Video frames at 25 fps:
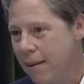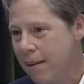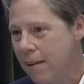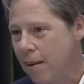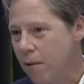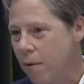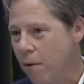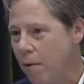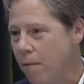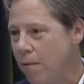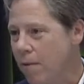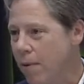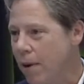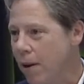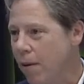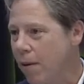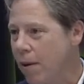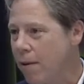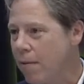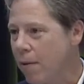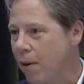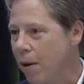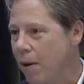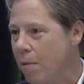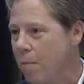There were
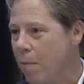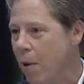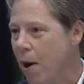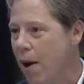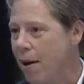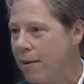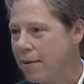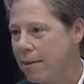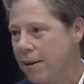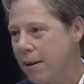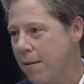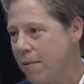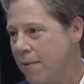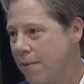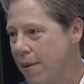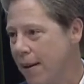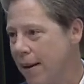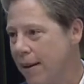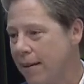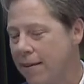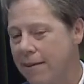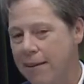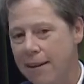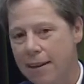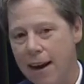very, very positive
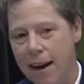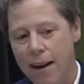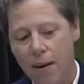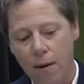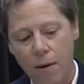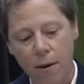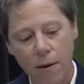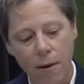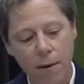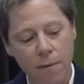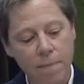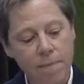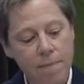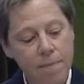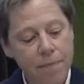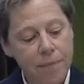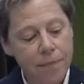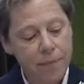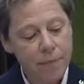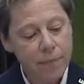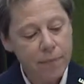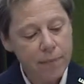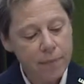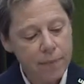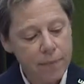things that I heard.
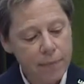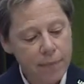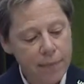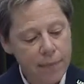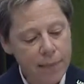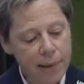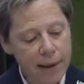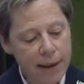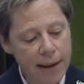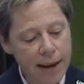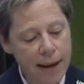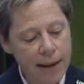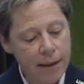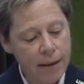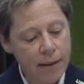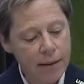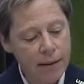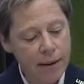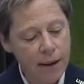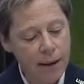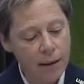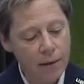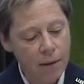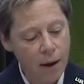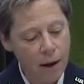
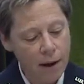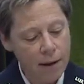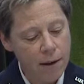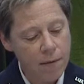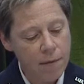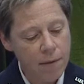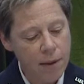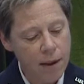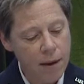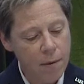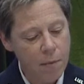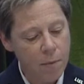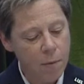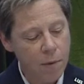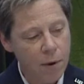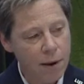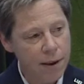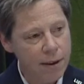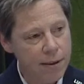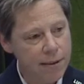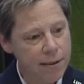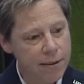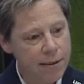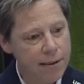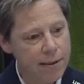And a lot of them
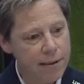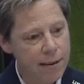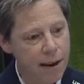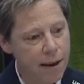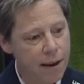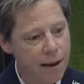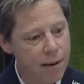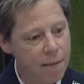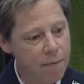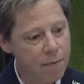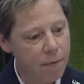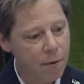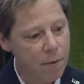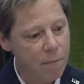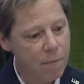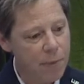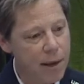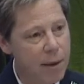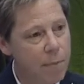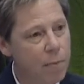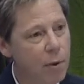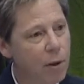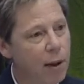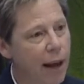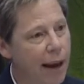was from
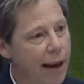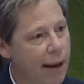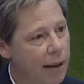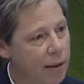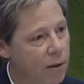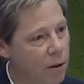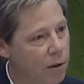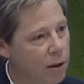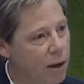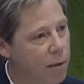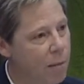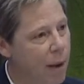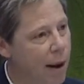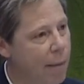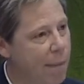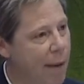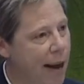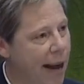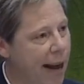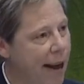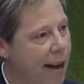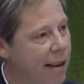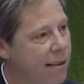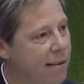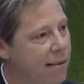people I had known in my
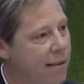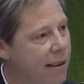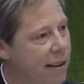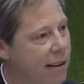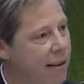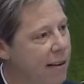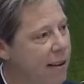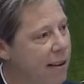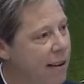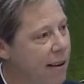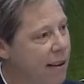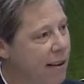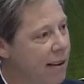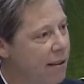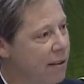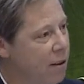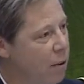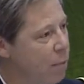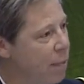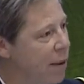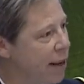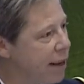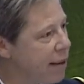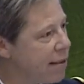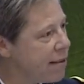past, and
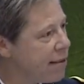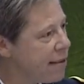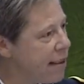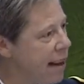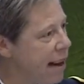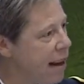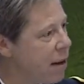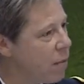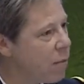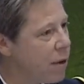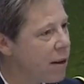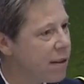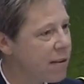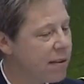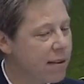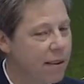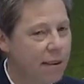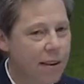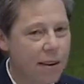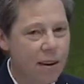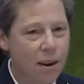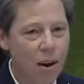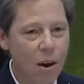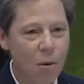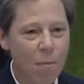their biggest thing was,
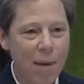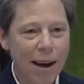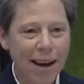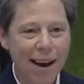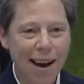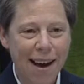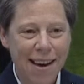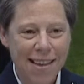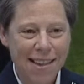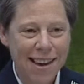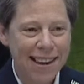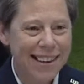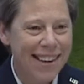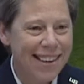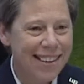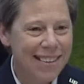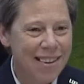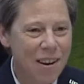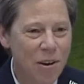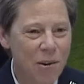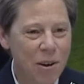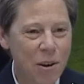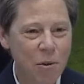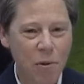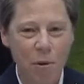oh my gosh, I didn't
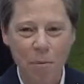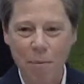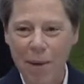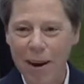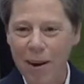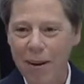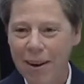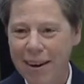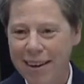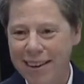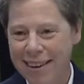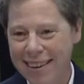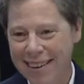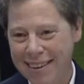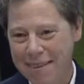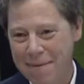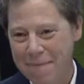know you were married.